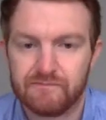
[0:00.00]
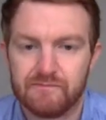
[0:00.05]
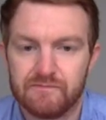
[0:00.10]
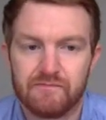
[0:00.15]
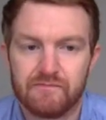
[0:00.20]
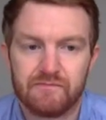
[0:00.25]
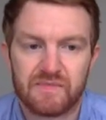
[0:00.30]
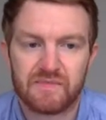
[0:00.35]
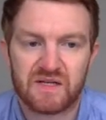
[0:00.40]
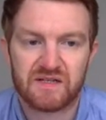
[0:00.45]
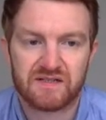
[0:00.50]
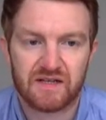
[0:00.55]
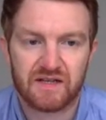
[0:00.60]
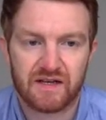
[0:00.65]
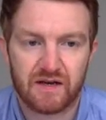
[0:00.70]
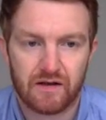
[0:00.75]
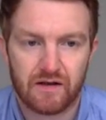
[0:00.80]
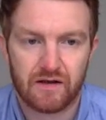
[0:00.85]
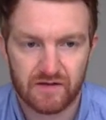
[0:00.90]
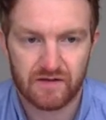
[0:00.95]
because I
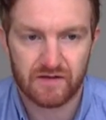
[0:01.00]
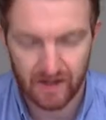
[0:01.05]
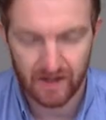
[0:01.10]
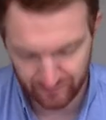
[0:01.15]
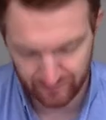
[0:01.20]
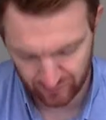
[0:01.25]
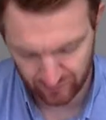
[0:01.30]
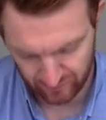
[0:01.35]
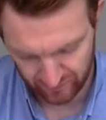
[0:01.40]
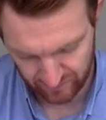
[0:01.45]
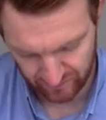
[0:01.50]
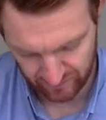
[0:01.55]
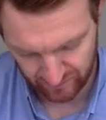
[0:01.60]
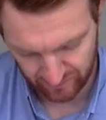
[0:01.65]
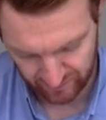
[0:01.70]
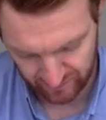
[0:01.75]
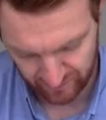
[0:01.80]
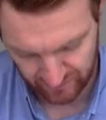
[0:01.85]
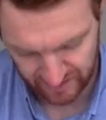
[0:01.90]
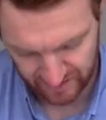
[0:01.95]
know that I've got
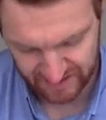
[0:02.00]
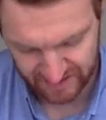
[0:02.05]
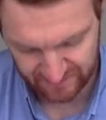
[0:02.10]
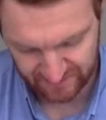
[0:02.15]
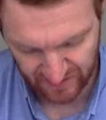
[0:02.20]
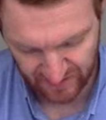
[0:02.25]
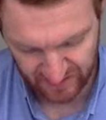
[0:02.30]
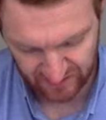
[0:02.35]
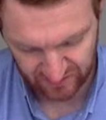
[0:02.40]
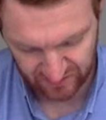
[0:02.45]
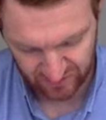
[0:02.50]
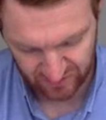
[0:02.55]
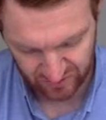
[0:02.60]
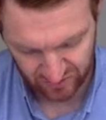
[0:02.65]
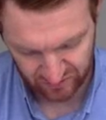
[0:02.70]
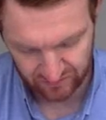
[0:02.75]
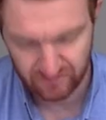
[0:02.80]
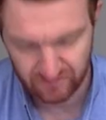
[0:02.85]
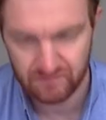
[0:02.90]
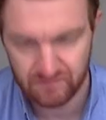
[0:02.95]
this much,
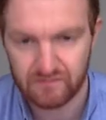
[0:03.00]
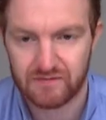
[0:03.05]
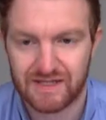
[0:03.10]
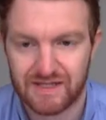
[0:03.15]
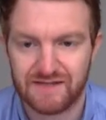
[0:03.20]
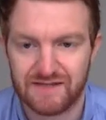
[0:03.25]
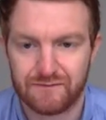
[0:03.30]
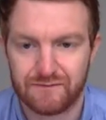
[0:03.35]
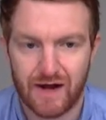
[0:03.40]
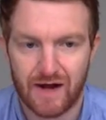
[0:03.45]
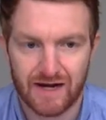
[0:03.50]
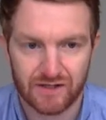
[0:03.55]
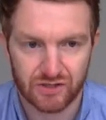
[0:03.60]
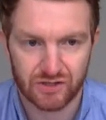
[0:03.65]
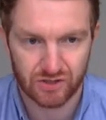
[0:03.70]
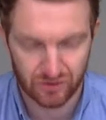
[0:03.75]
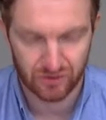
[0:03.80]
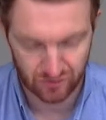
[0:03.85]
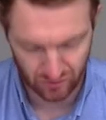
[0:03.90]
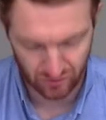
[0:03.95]
this
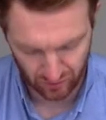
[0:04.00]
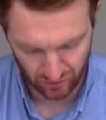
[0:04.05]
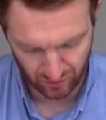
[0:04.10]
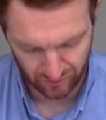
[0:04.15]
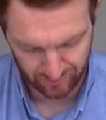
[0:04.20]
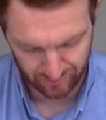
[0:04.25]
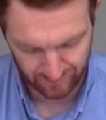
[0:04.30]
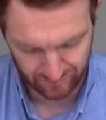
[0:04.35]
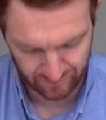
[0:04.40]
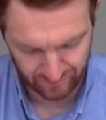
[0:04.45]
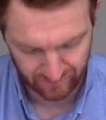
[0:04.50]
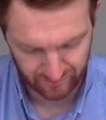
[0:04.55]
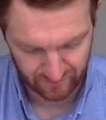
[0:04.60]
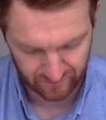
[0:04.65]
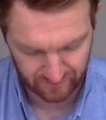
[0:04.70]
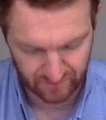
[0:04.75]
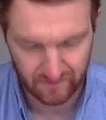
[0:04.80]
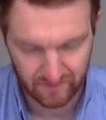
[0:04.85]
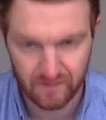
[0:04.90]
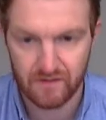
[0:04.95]
fraction of
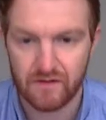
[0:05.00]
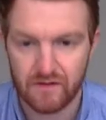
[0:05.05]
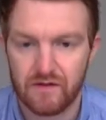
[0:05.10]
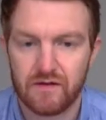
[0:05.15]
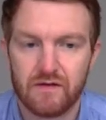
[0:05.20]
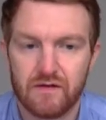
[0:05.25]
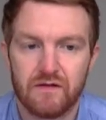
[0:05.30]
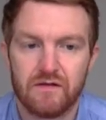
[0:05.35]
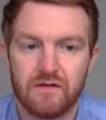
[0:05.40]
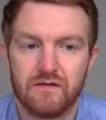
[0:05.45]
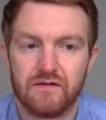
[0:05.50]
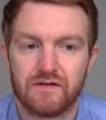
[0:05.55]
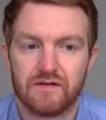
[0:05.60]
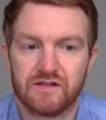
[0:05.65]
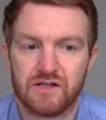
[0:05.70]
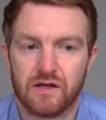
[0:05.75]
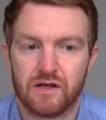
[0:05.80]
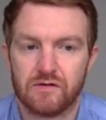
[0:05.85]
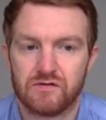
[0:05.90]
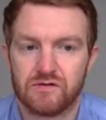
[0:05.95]
the
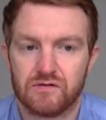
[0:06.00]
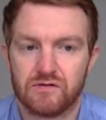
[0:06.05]
total.